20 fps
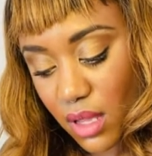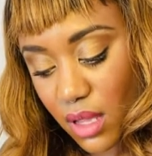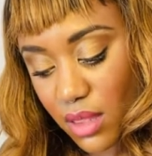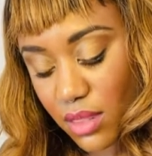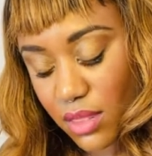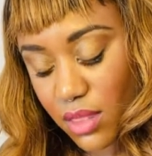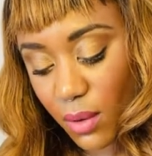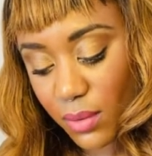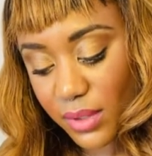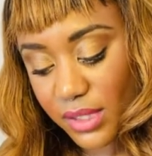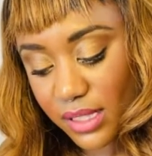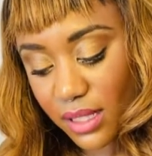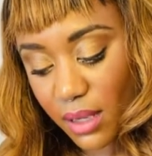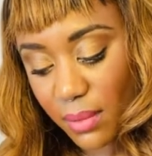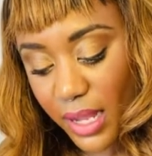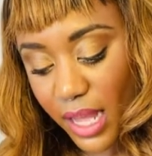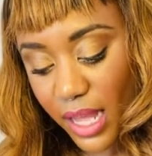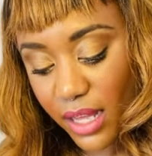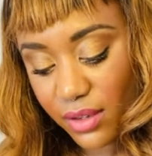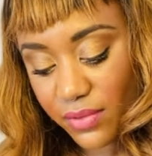there was
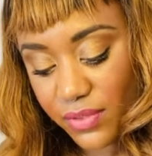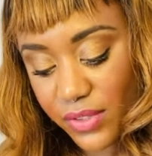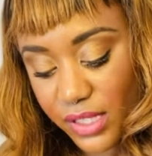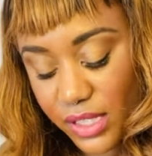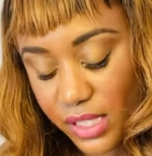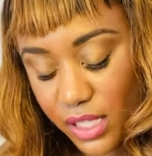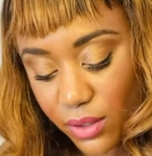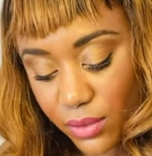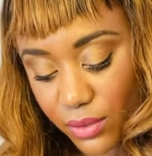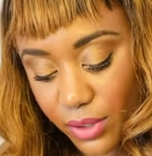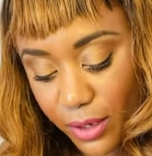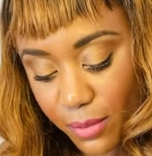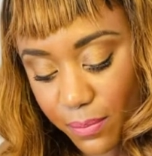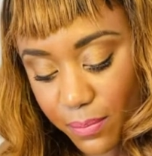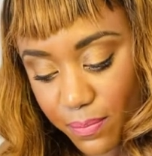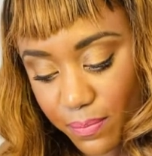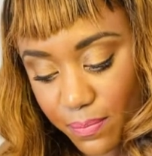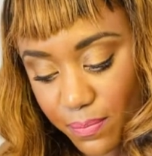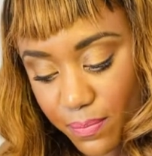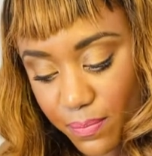some kind of secret.
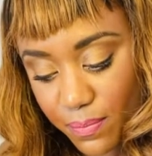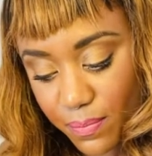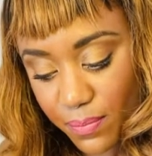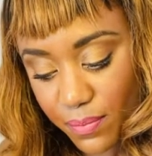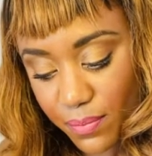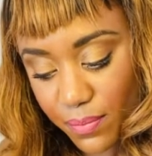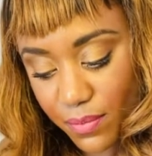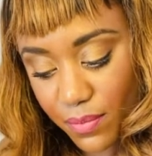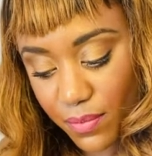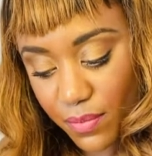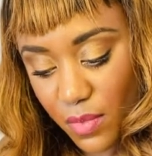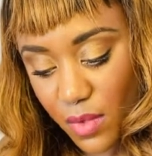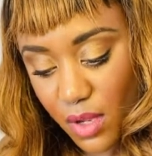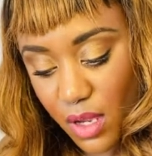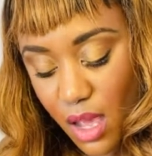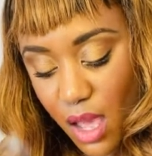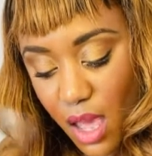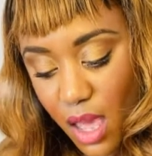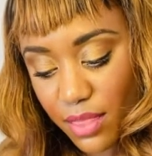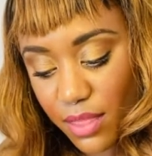
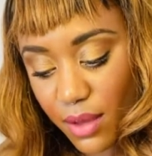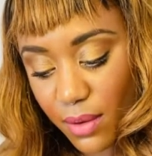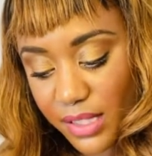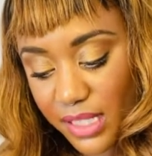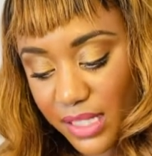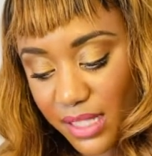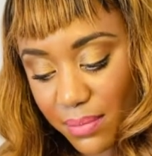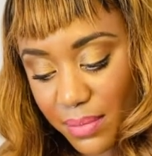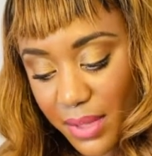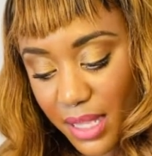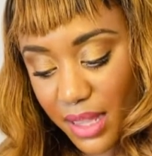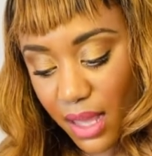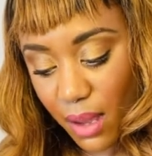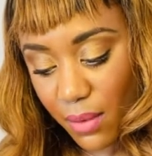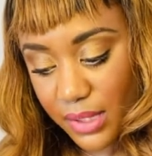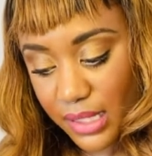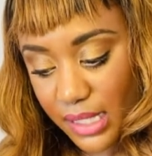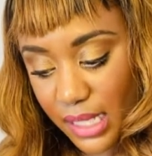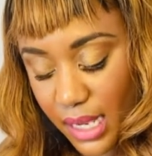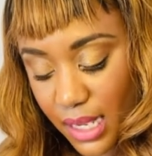There was something that
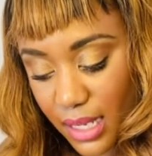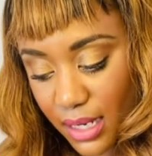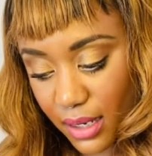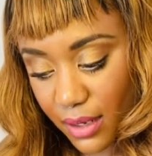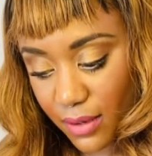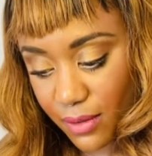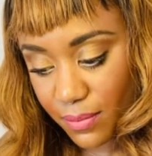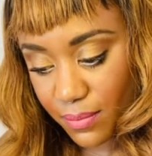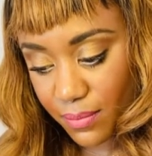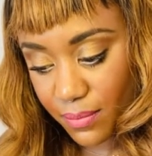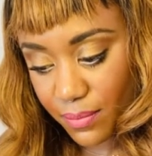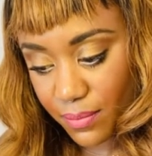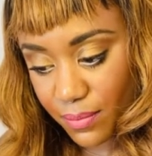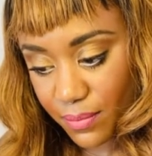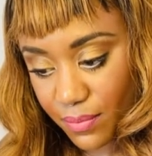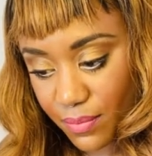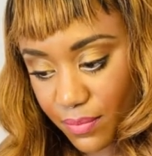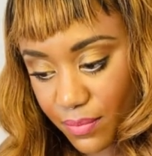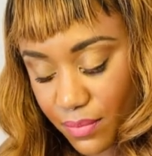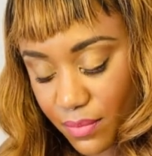was hidden
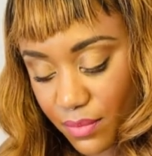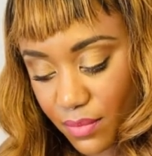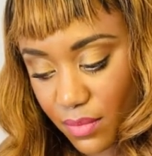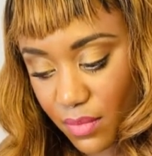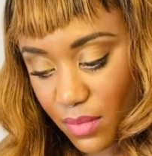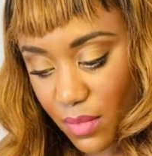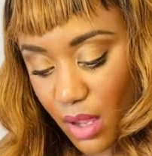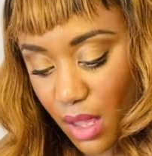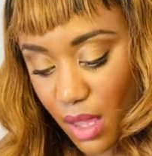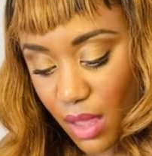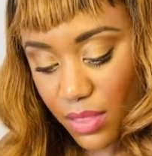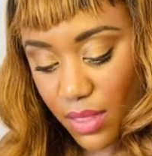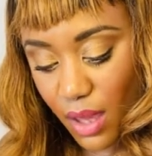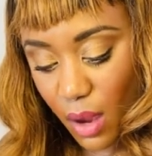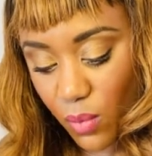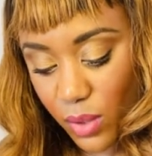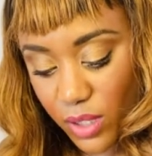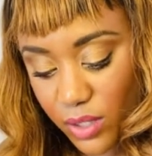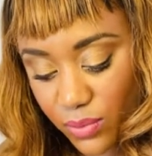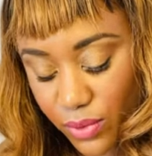
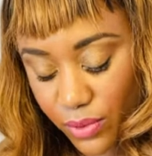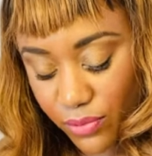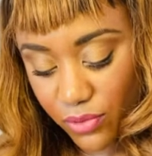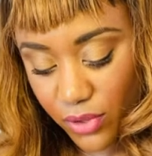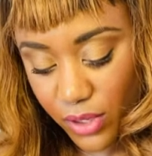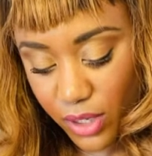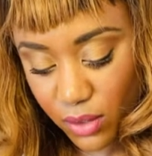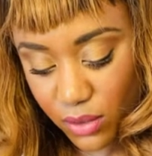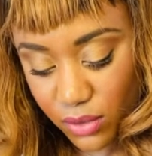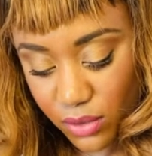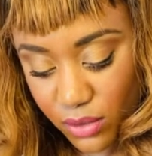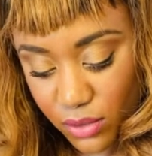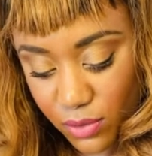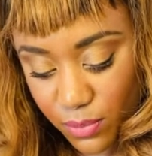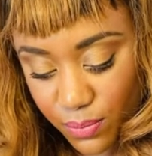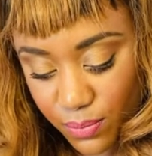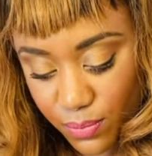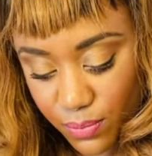that was revealed.